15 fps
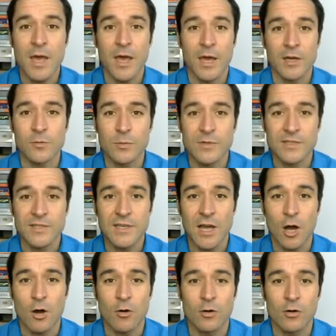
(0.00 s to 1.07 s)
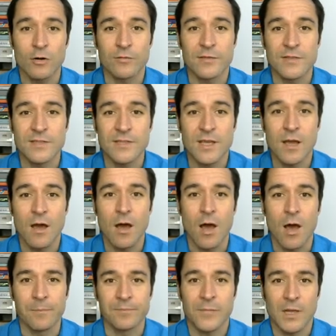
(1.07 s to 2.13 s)
And we'll see how all of this
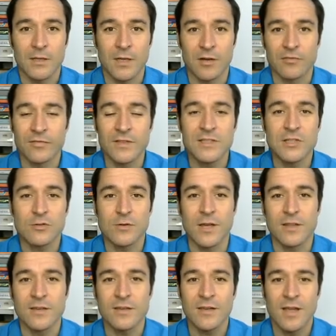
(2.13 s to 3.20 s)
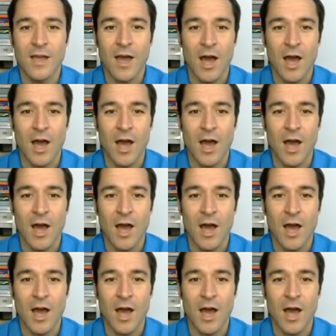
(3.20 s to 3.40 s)
um, yeah, fits together,